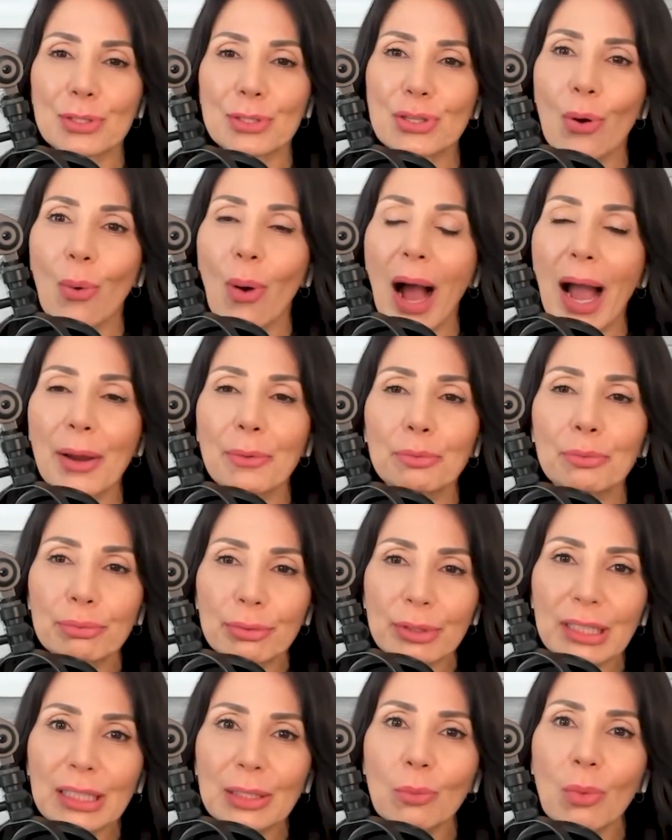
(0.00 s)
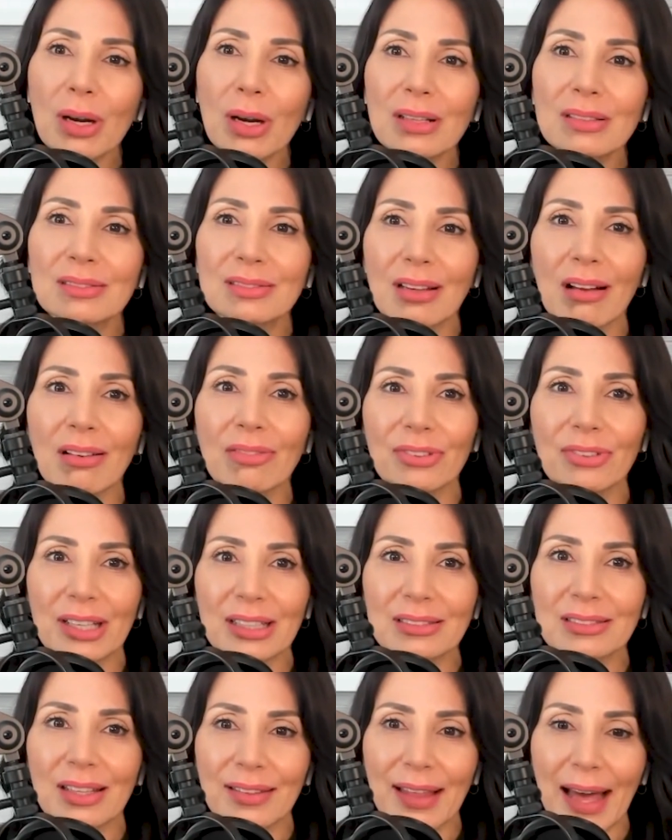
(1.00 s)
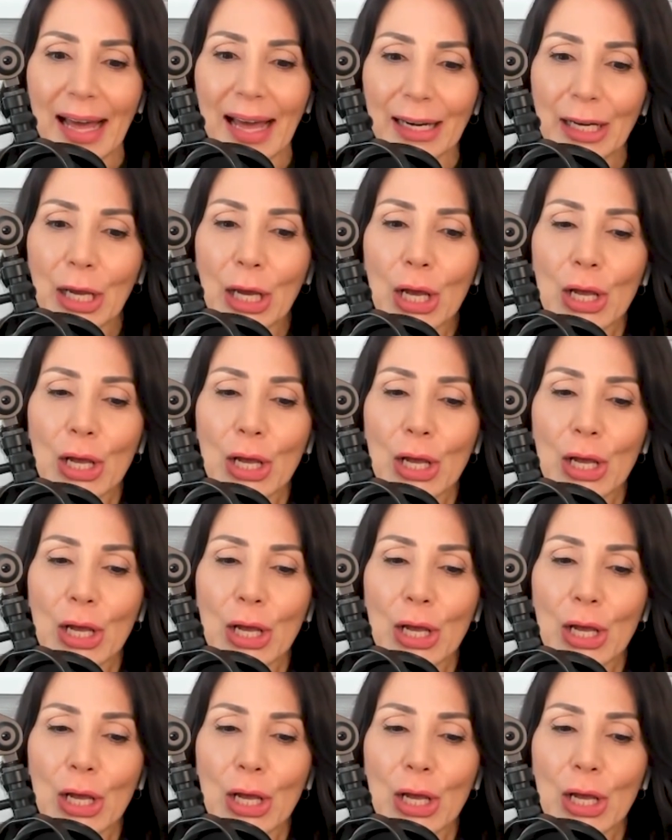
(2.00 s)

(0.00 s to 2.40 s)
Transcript: So I really want to delve into that.